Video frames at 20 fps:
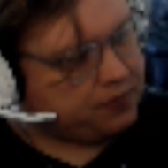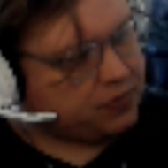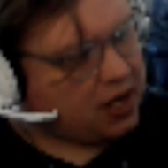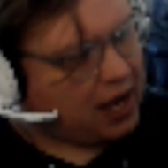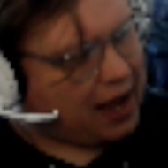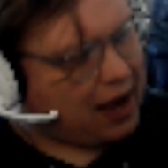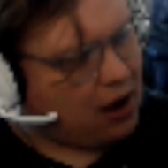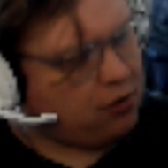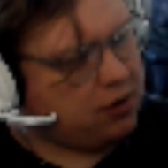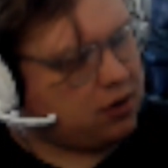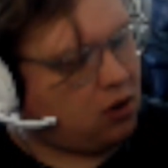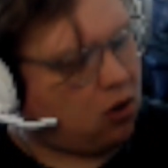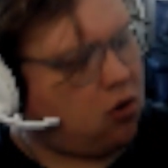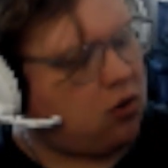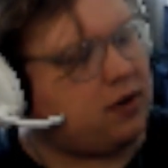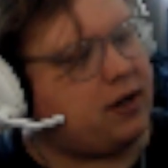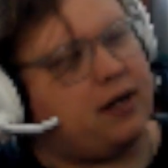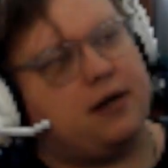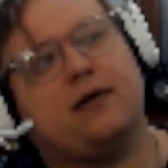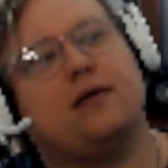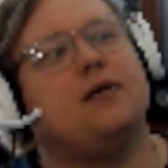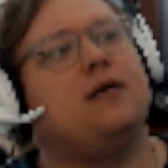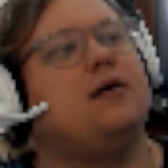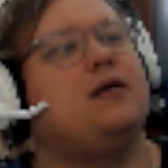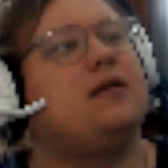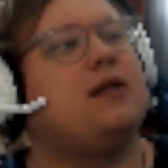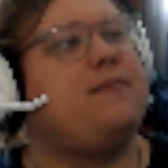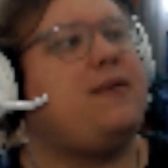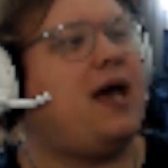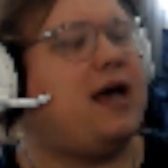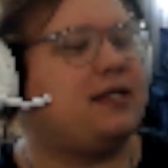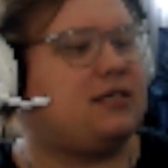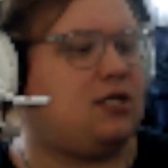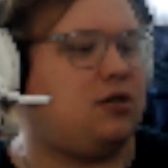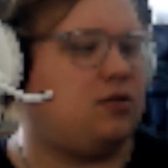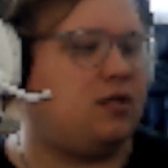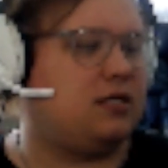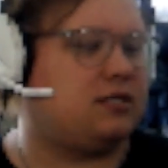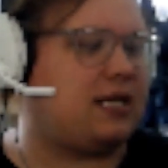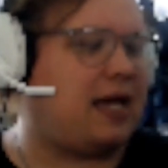Hold on. Let me ask you
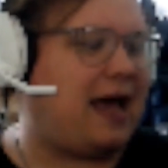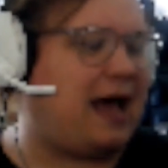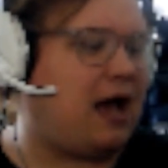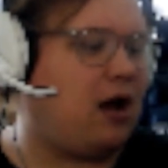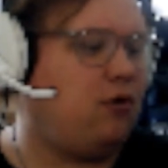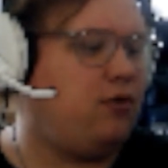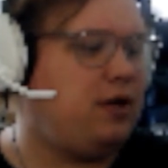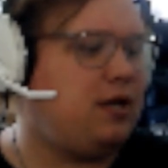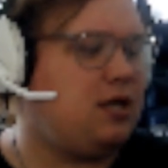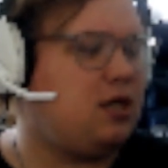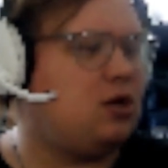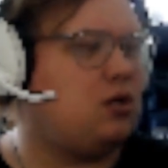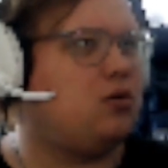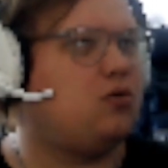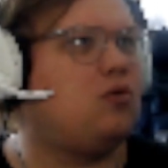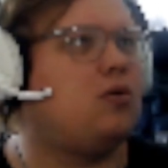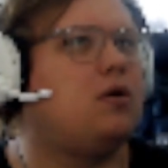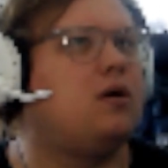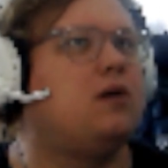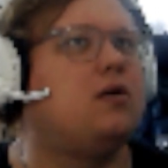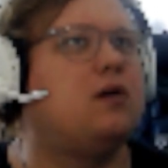this. How do you